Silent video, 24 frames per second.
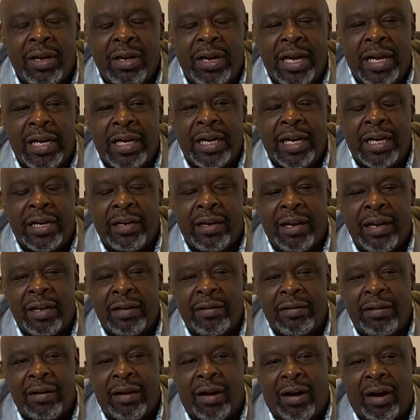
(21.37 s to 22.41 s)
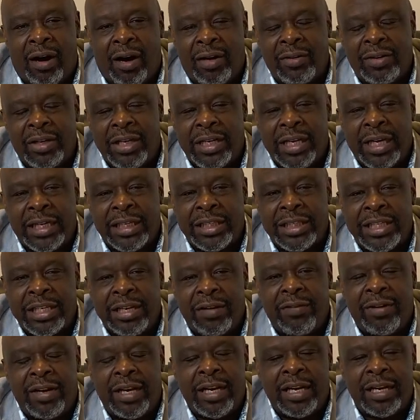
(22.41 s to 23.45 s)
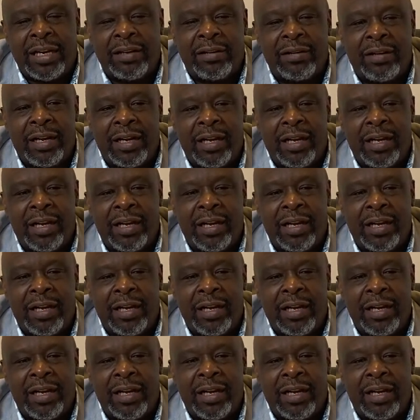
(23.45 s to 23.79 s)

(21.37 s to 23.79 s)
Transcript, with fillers: and, and, and all the negativity,